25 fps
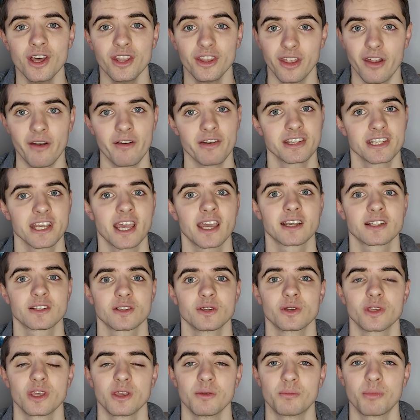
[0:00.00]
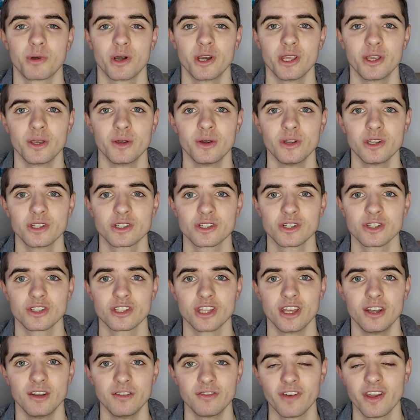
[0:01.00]
Their attack's looking pretty good. It's just
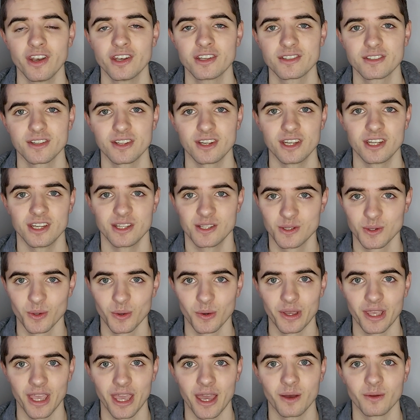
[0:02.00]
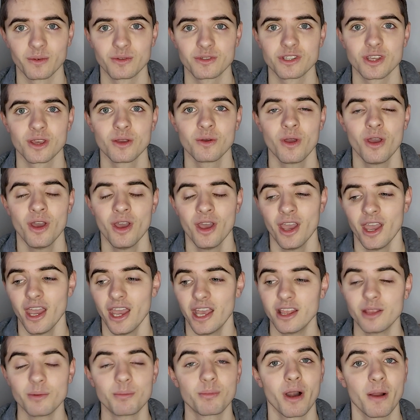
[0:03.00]
their defence that needs sorting out. So
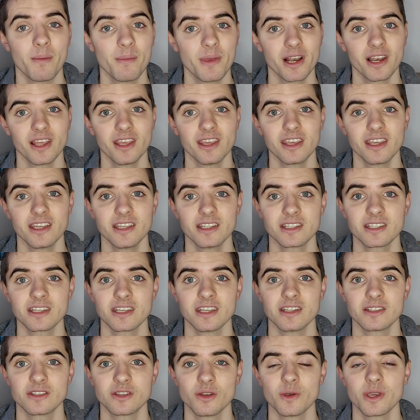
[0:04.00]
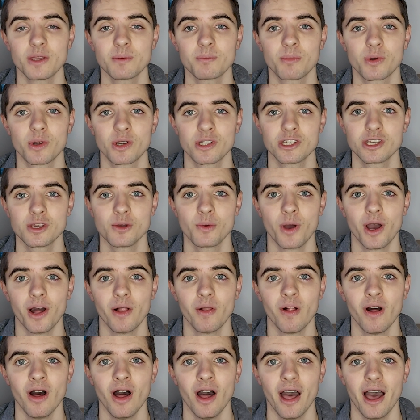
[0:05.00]
in the Premier League, he's doing pretty
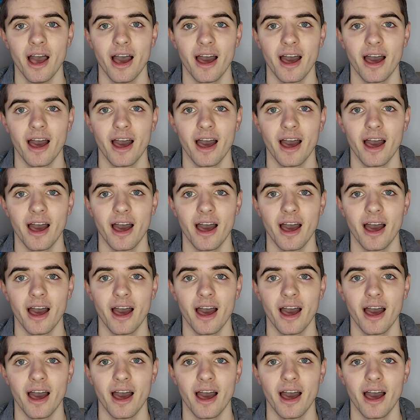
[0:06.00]
well.